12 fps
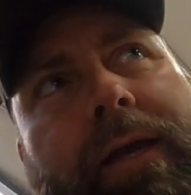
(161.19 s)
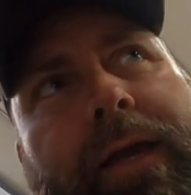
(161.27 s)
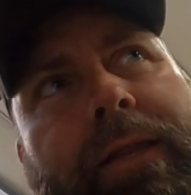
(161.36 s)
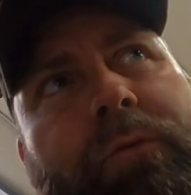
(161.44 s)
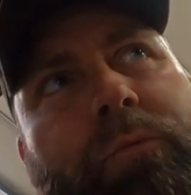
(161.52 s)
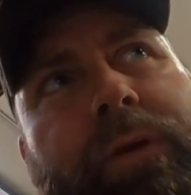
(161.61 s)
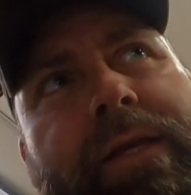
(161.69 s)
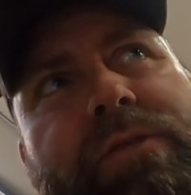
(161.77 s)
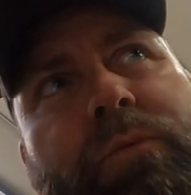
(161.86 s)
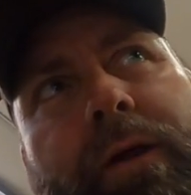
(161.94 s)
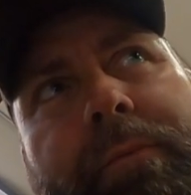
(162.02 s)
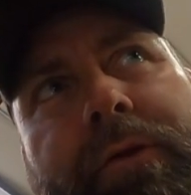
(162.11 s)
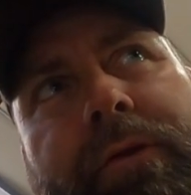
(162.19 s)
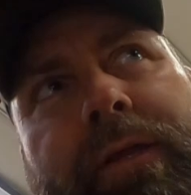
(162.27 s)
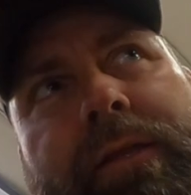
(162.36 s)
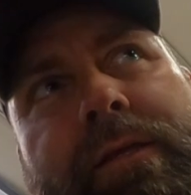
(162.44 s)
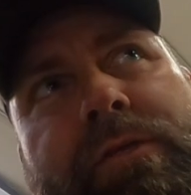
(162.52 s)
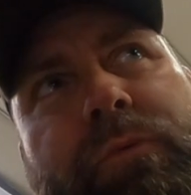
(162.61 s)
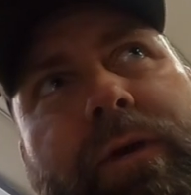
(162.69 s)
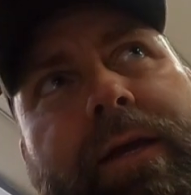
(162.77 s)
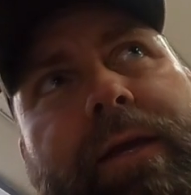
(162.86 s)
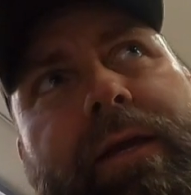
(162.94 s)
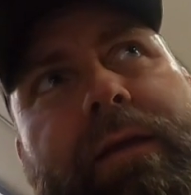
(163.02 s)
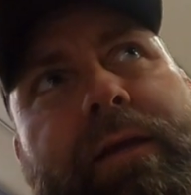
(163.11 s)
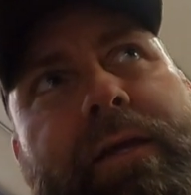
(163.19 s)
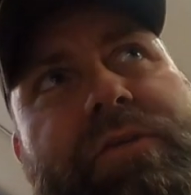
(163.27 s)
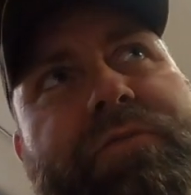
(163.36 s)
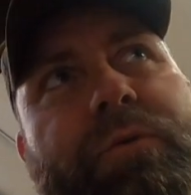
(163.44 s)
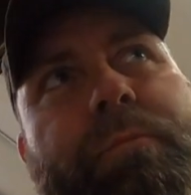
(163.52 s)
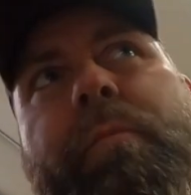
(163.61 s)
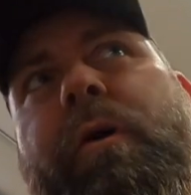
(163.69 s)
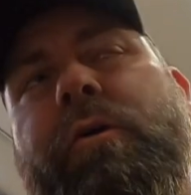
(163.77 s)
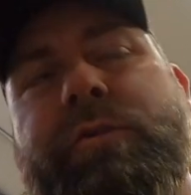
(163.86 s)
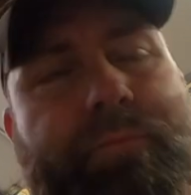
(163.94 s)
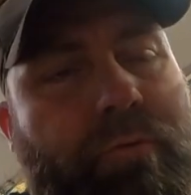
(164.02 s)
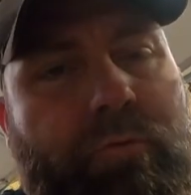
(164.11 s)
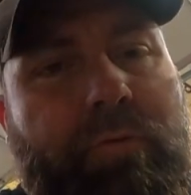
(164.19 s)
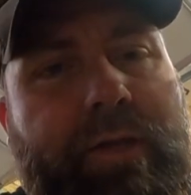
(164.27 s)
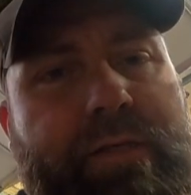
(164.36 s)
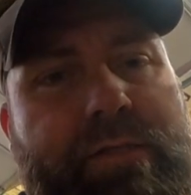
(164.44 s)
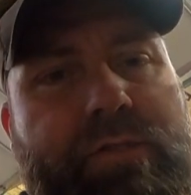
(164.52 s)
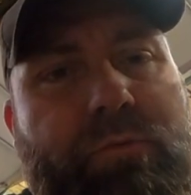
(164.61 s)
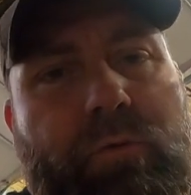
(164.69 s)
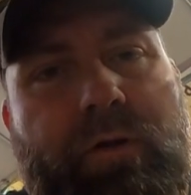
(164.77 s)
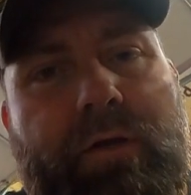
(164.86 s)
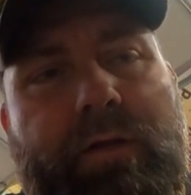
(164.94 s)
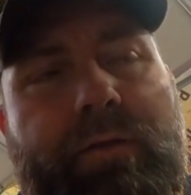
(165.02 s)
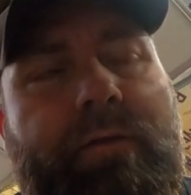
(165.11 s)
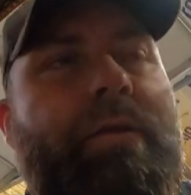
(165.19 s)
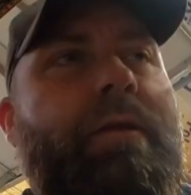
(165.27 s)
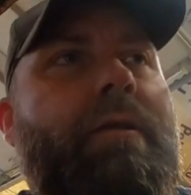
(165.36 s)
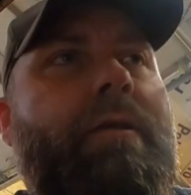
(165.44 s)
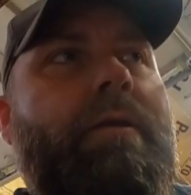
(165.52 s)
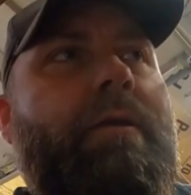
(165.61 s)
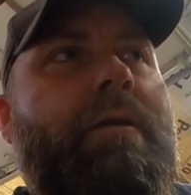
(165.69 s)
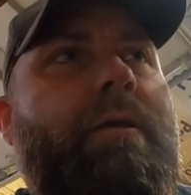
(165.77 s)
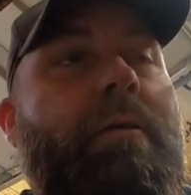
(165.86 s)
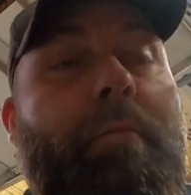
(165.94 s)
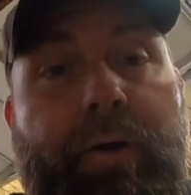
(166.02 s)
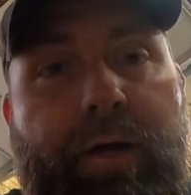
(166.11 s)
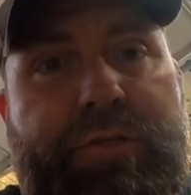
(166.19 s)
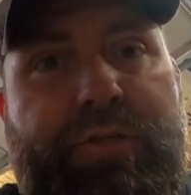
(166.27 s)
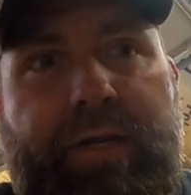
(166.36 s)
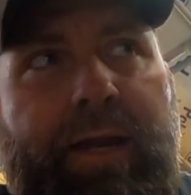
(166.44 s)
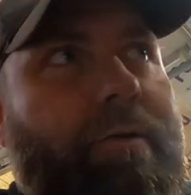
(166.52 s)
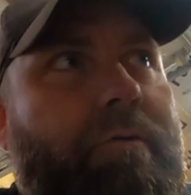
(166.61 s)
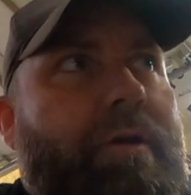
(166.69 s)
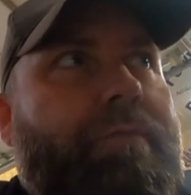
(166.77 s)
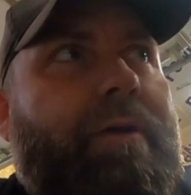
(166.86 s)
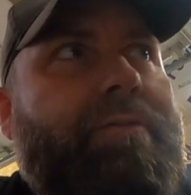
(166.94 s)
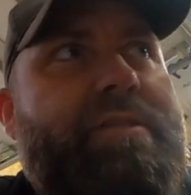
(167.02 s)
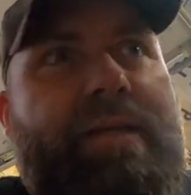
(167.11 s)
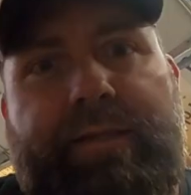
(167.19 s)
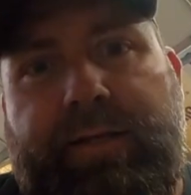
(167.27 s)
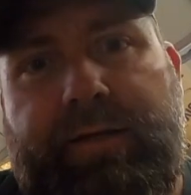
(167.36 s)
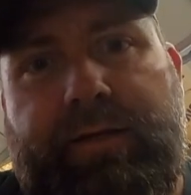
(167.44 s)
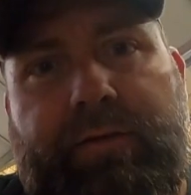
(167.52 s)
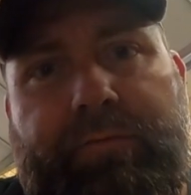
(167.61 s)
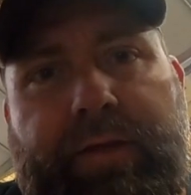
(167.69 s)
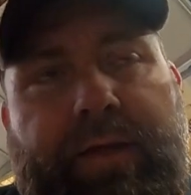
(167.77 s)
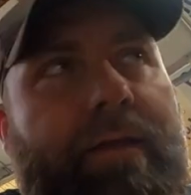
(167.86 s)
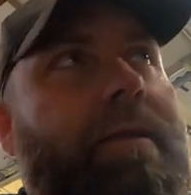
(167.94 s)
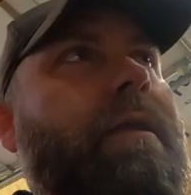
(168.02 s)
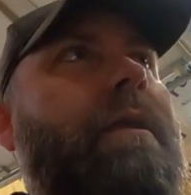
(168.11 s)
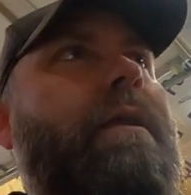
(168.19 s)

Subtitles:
And the reason why I'm doing it this way is for multiple reasons. One, budget. I don't know if I've said that enough yet.